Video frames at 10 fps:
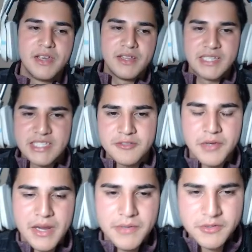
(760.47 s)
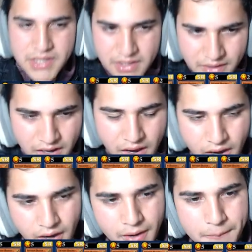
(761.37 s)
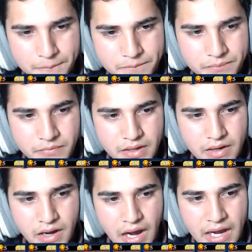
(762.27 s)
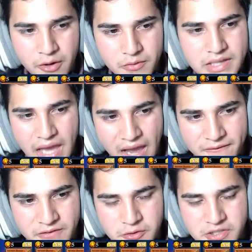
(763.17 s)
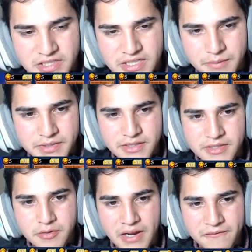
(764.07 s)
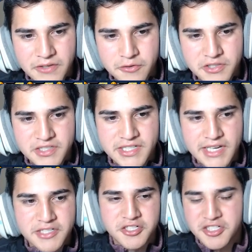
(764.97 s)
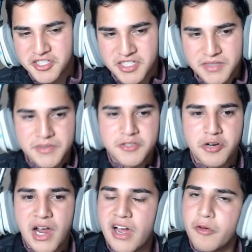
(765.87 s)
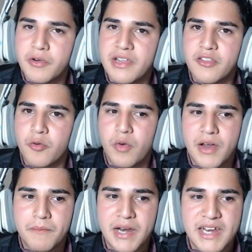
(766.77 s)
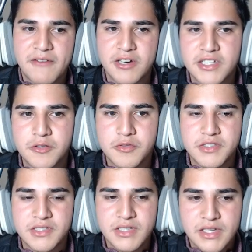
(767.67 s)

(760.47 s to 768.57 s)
this is what I'm using. I only have Fusion Substitute and Fusion Sage just to draw out either one, but I never use